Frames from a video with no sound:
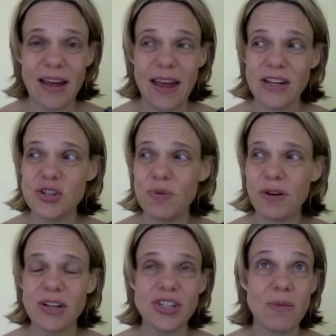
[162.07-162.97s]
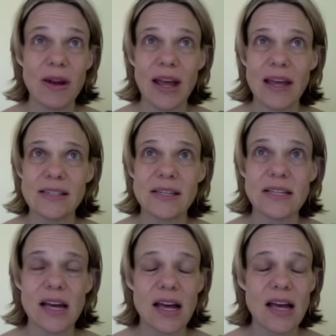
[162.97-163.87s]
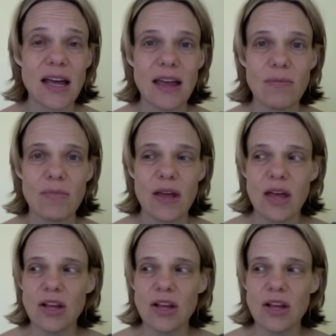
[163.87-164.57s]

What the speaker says: And Jupiter in Gemini is a time